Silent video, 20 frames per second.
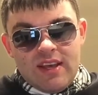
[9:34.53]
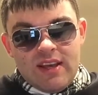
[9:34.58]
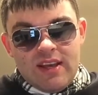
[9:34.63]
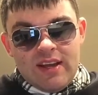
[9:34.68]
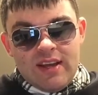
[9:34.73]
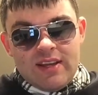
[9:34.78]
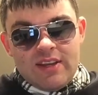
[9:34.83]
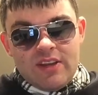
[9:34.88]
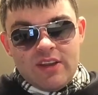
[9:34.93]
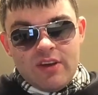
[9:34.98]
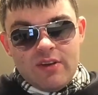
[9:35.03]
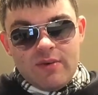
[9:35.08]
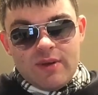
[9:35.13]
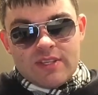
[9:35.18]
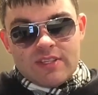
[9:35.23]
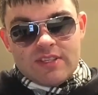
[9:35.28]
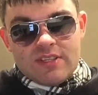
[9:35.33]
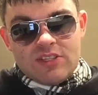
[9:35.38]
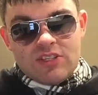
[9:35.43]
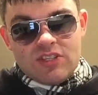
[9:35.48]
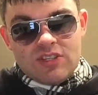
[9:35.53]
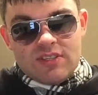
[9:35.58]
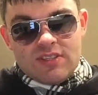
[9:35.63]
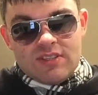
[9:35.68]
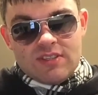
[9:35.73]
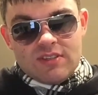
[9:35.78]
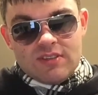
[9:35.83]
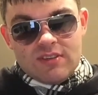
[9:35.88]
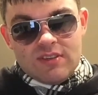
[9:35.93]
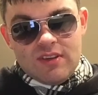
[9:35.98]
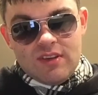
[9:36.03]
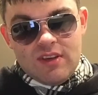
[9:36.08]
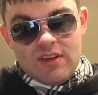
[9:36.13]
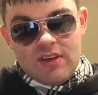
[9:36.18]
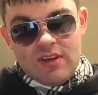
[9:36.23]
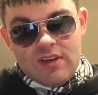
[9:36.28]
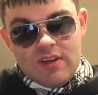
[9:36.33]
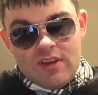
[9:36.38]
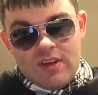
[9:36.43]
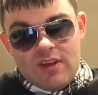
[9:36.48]
I know it's just
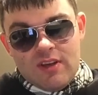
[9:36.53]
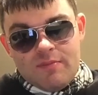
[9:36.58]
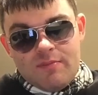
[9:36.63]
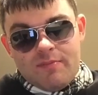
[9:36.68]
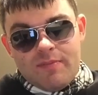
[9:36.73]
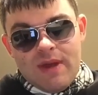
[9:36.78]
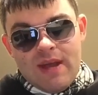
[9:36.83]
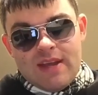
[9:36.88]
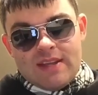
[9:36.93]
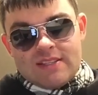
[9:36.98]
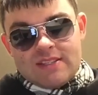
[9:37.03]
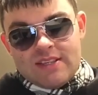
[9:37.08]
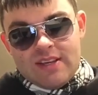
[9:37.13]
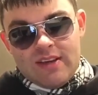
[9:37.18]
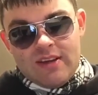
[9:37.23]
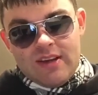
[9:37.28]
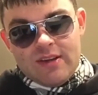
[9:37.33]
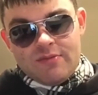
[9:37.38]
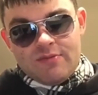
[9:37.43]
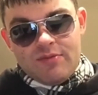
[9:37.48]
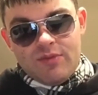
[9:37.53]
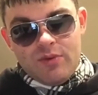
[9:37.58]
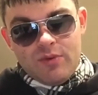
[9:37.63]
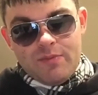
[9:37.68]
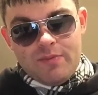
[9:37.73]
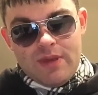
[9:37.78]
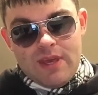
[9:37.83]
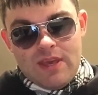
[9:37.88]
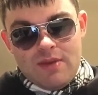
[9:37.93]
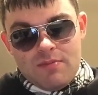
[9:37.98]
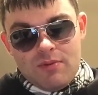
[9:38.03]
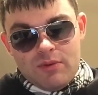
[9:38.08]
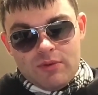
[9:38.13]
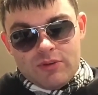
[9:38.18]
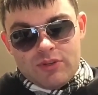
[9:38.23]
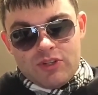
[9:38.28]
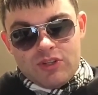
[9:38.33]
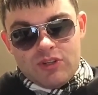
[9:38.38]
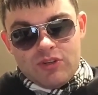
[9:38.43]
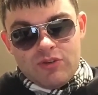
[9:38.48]
a bad time for people
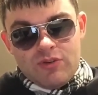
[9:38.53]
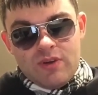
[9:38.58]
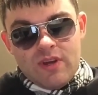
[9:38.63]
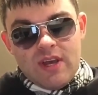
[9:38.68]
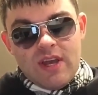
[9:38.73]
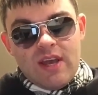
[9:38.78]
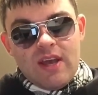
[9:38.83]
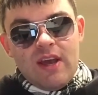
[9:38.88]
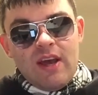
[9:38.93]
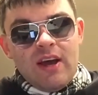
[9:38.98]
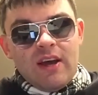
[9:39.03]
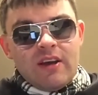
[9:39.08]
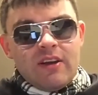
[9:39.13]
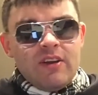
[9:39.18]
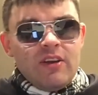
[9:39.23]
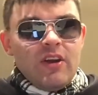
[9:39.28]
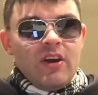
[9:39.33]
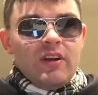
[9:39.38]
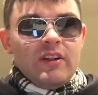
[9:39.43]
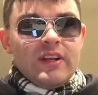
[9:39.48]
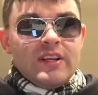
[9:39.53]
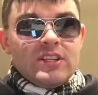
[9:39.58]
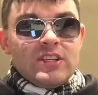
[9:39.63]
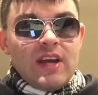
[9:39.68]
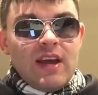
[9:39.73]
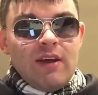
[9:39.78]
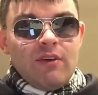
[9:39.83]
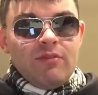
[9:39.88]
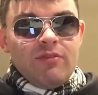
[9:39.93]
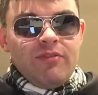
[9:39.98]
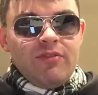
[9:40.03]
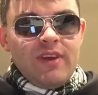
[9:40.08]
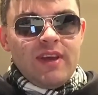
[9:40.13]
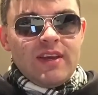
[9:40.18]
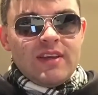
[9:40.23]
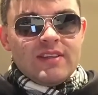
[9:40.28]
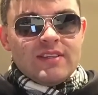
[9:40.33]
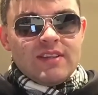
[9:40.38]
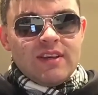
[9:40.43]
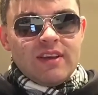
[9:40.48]
to acknowledge how
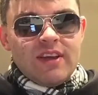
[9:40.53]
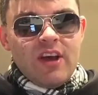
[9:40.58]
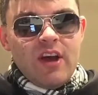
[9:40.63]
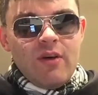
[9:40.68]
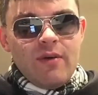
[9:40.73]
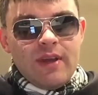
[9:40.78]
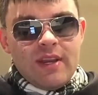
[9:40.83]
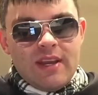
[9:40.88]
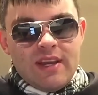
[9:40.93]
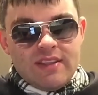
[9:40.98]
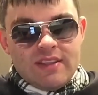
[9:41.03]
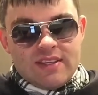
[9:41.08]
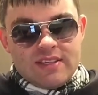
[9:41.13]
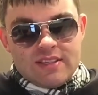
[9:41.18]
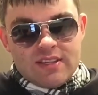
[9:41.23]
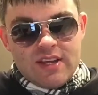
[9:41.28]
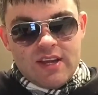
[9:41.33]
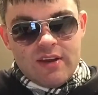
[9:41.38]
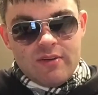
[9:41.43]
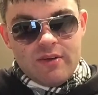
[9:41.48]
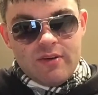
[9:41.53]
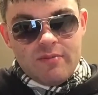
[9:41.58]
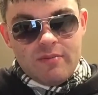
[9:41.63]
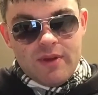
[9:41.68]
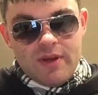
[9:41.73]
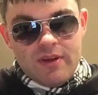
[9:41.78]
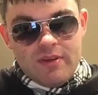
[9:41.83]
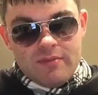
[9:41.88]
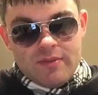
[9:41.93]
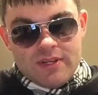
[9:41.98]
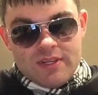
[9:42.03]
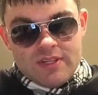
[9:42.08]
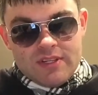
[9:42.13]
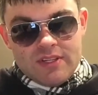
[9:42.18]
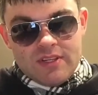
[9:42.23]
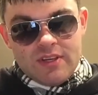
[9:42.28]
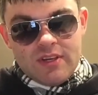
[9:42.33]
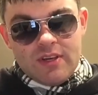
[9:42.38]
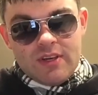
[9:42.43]
things are going at this current moment.